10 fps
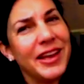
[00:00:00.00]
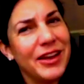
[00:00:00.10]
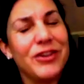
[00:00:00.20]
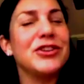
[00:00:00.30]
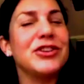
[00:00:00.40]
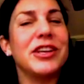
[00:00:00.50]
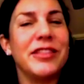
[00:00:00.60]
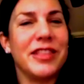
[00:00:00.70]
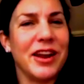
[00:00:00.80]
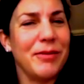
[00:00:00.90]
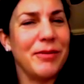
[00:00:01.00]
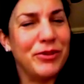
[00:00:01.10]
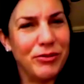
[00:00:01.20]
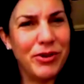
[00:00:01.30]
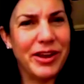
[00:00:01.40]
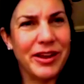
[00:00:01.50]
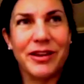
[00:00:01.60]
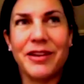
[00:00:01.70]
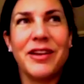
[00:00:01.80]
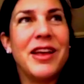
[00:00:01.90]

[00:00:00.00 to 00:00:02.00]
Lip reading: energy that I'm doing?